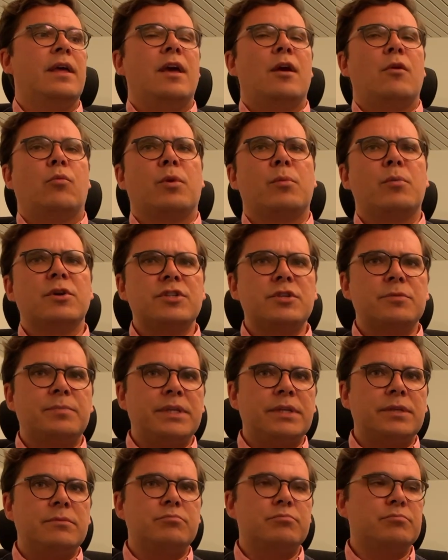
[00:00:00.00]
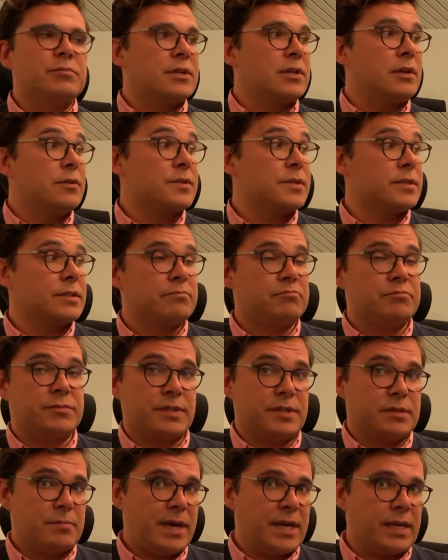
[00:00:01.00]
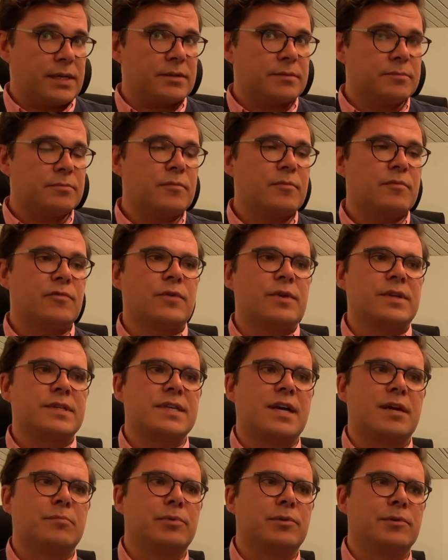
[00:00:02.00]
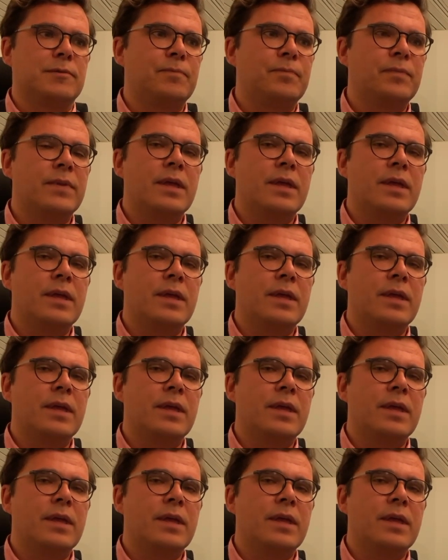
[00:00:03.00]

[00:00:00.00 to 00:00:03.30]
We want to be closer to the mic, for example.